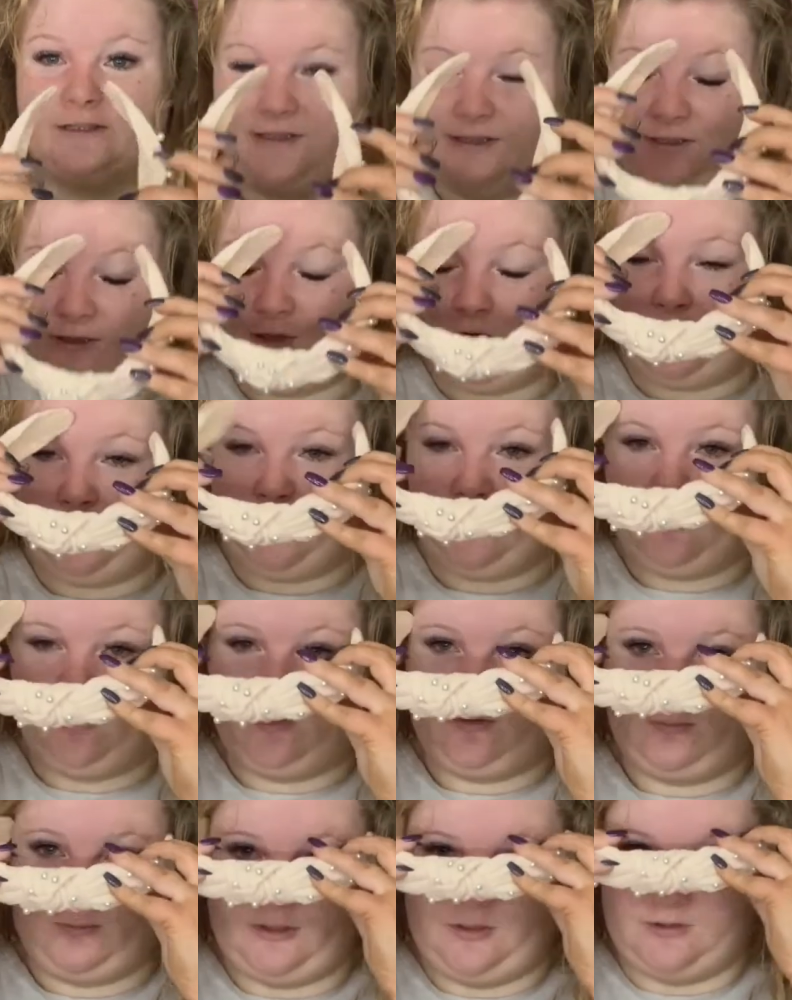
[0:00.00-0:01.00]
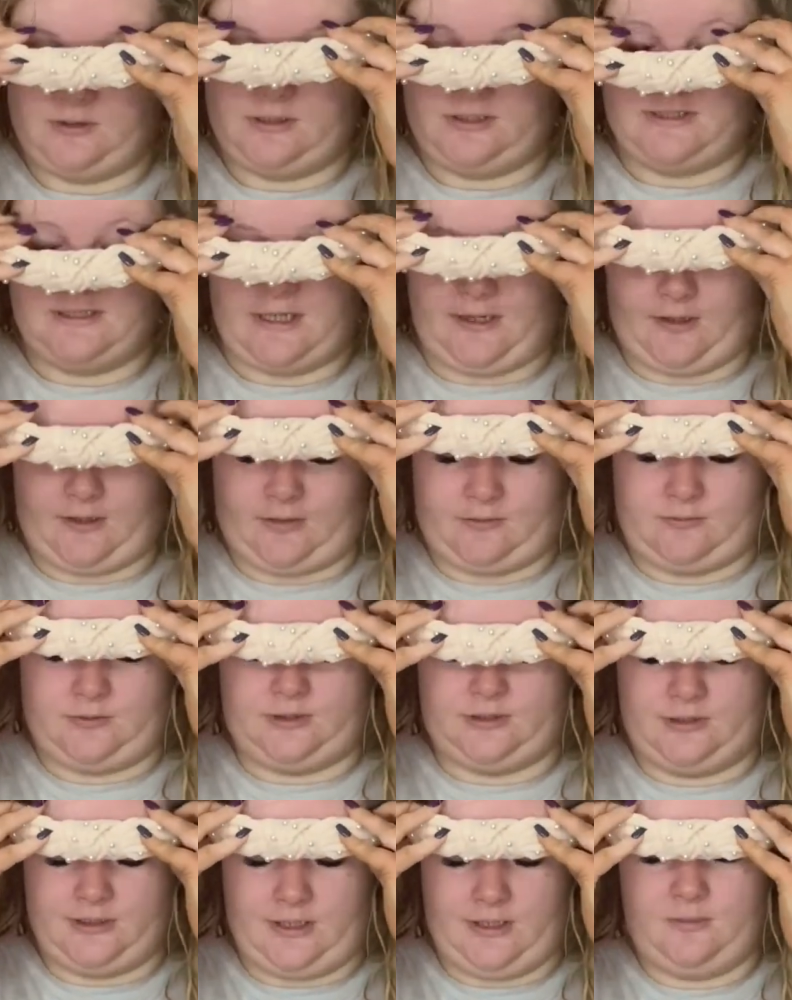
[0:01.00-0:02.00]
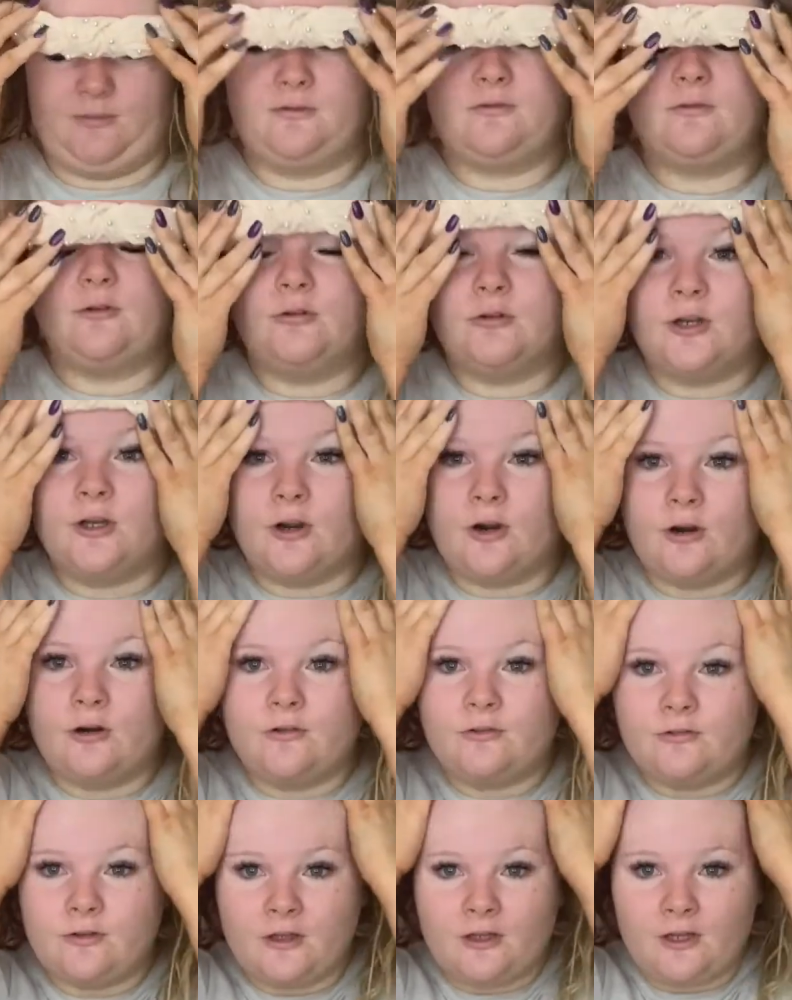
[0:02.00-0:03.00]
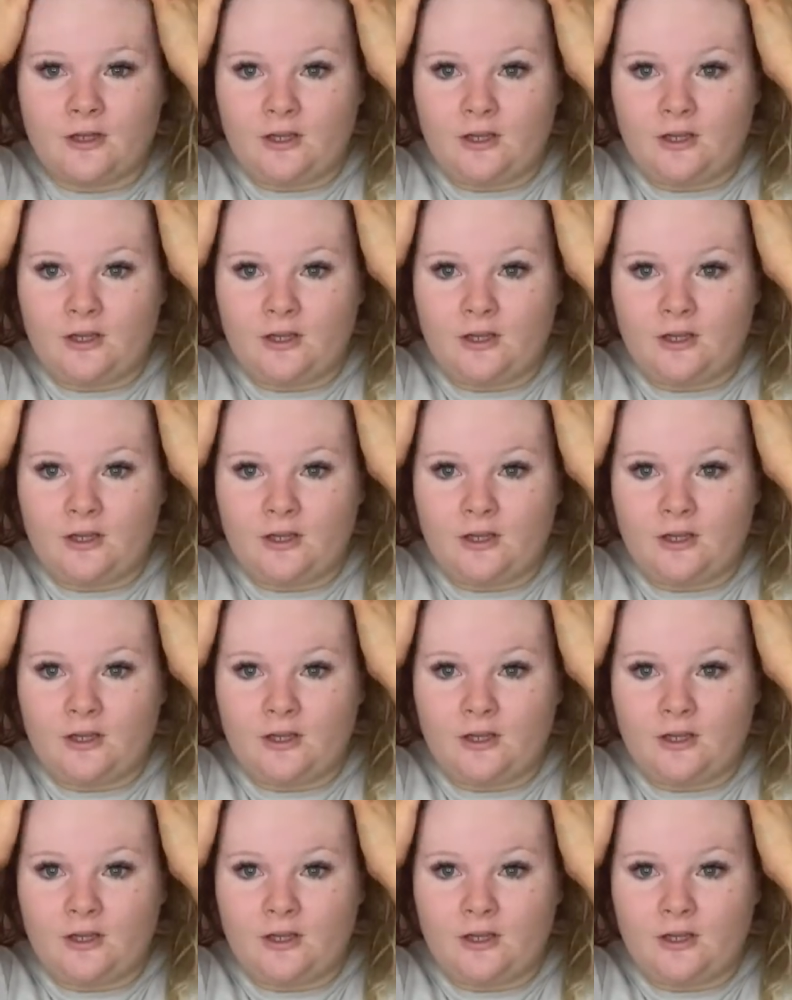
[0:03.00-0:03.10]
is going on because the towel just keeps falling off.